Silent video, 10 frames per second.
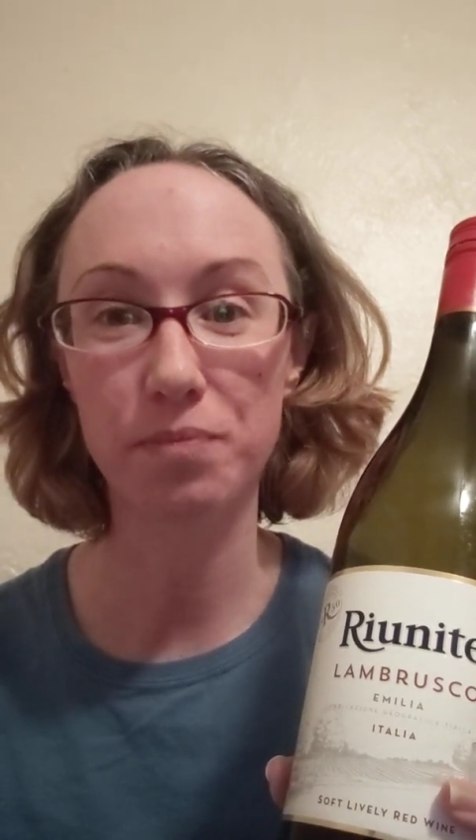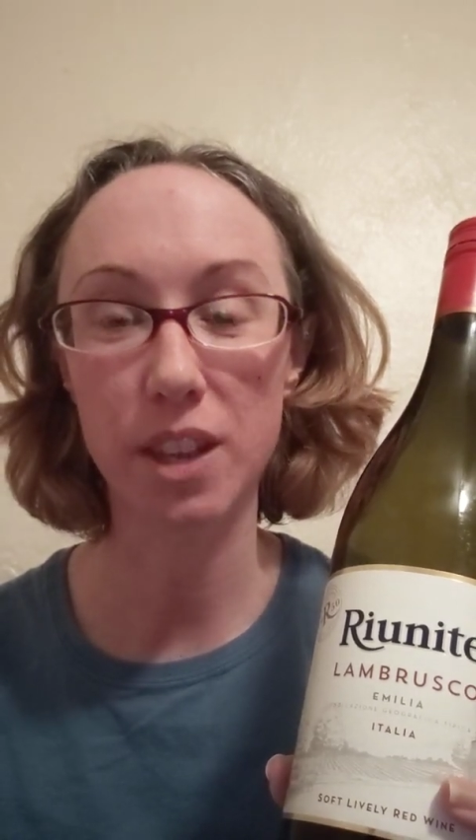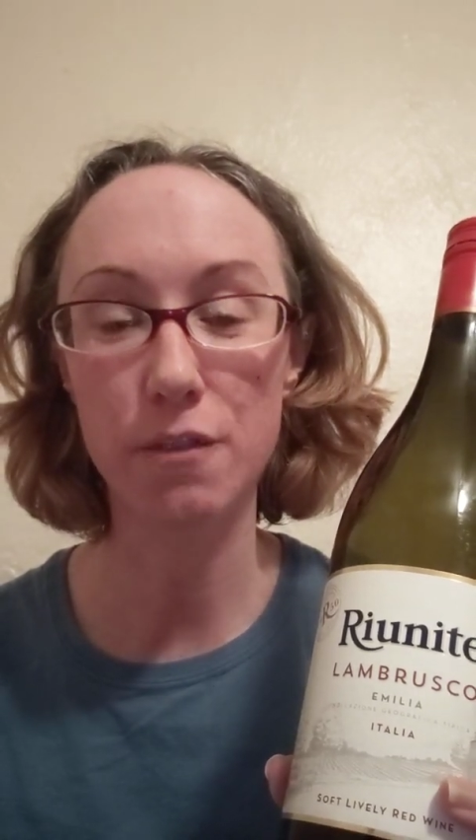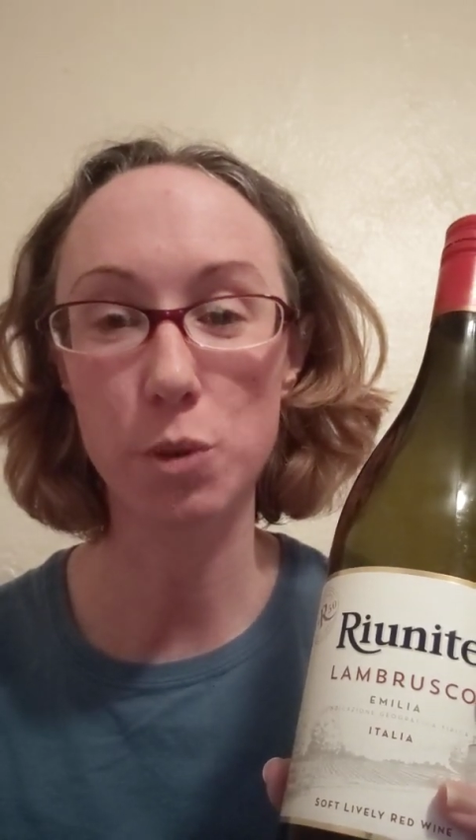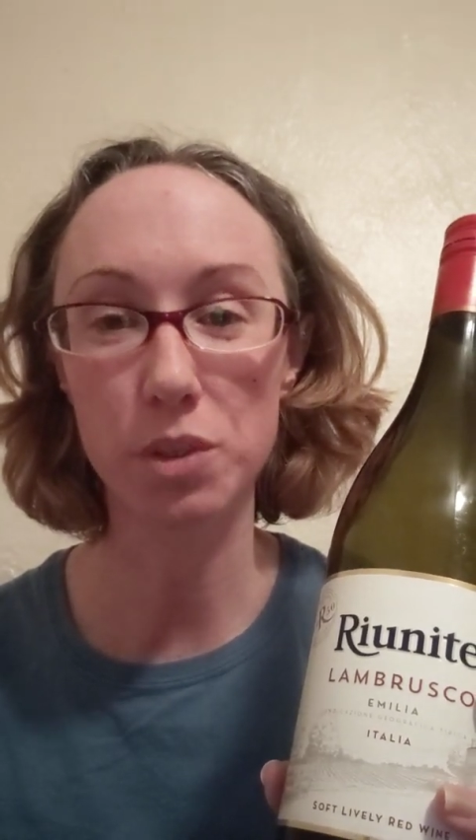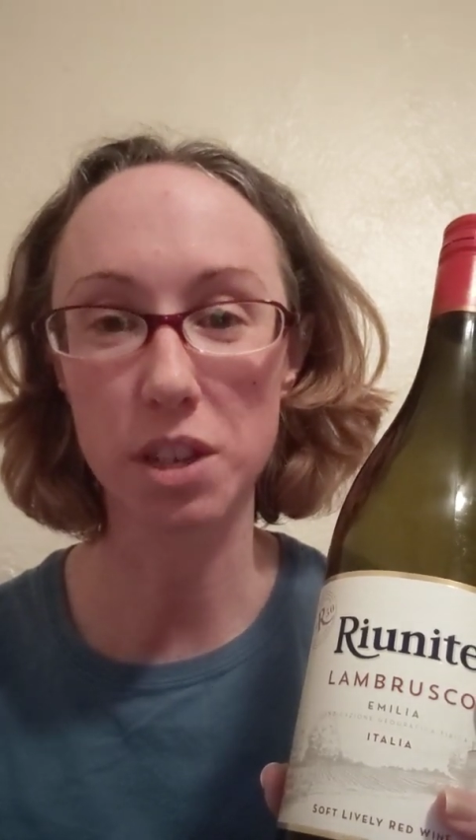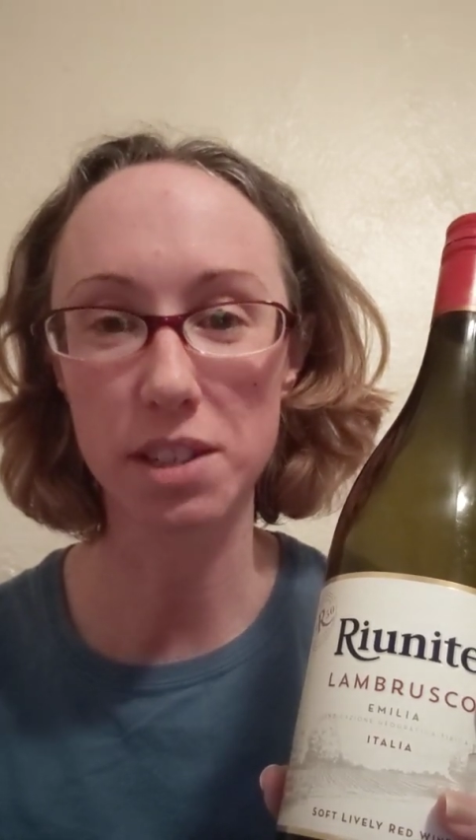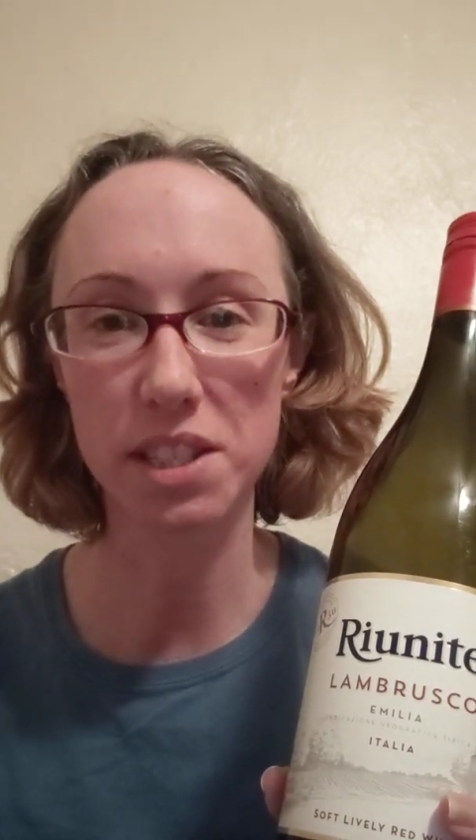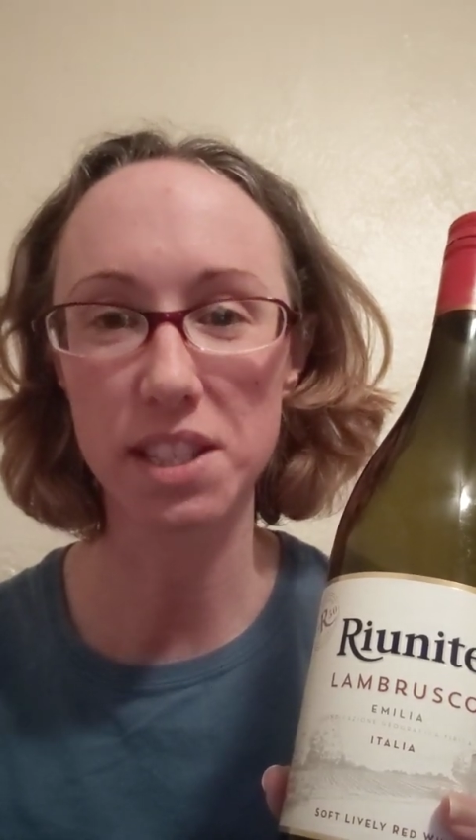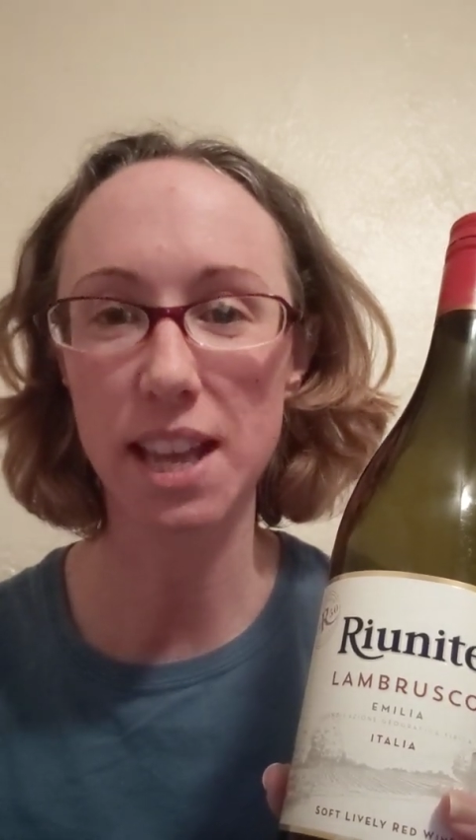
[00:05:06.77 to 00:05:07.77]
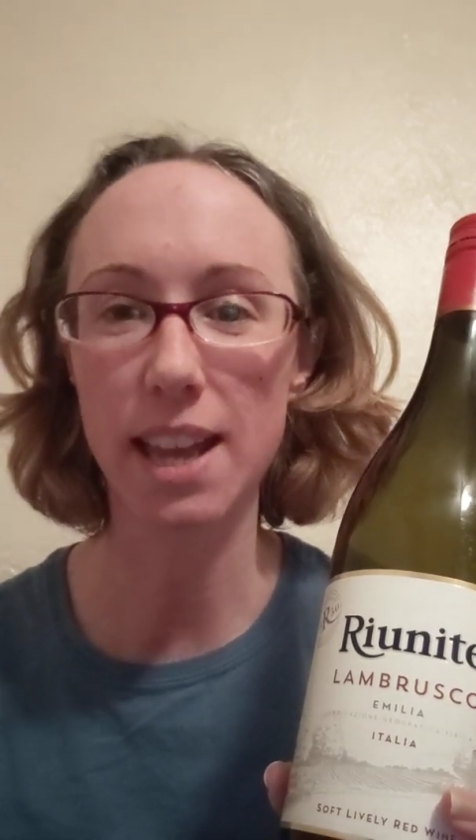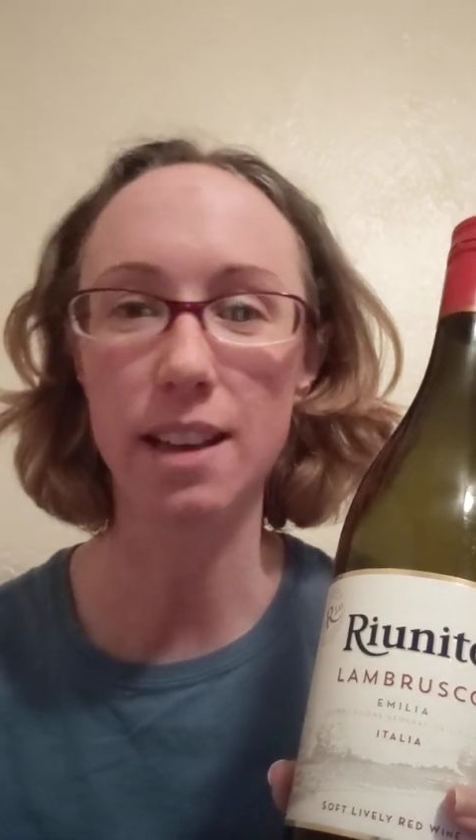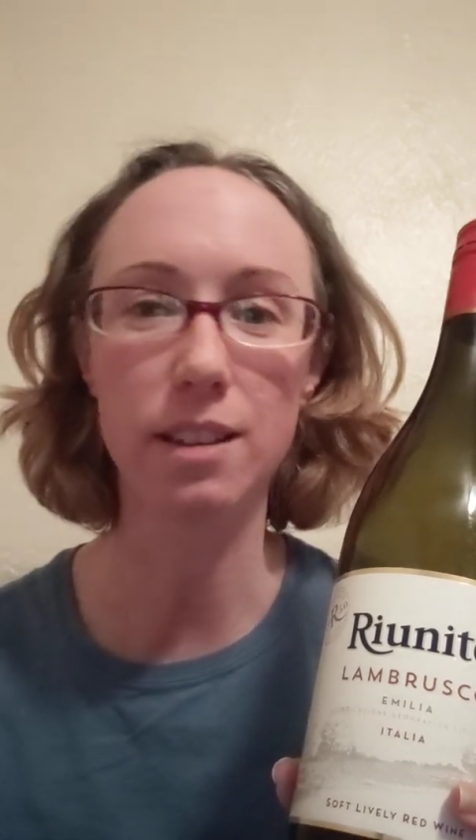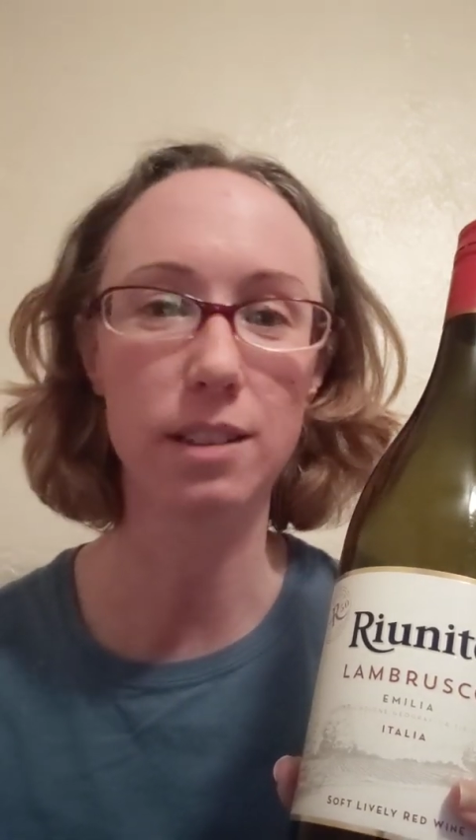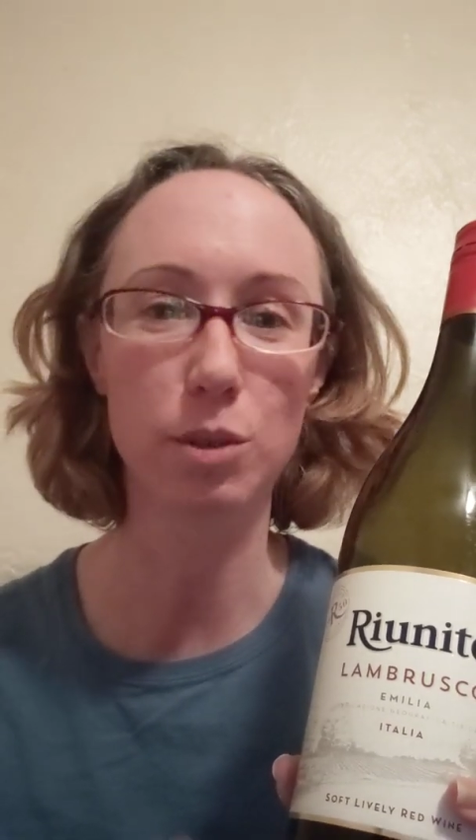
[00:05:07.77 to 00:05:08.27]
if it was on
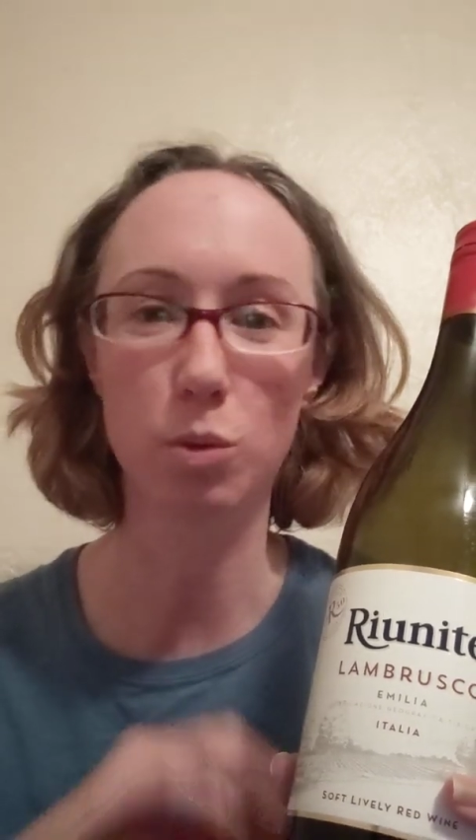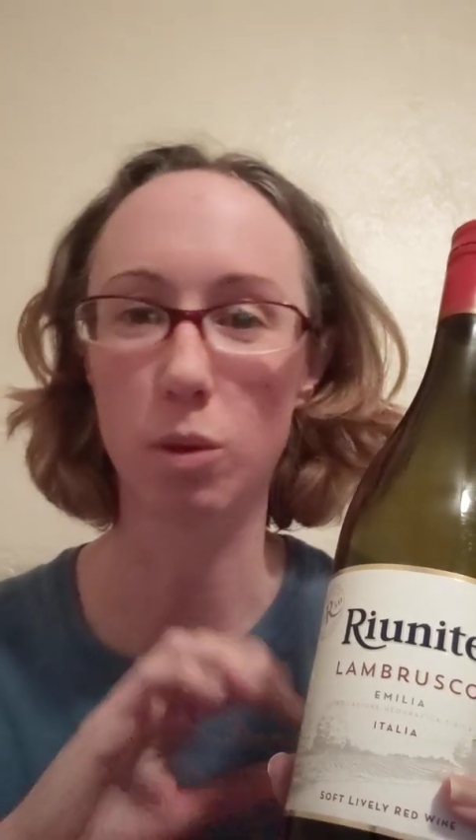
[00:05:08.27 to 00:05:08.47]
sale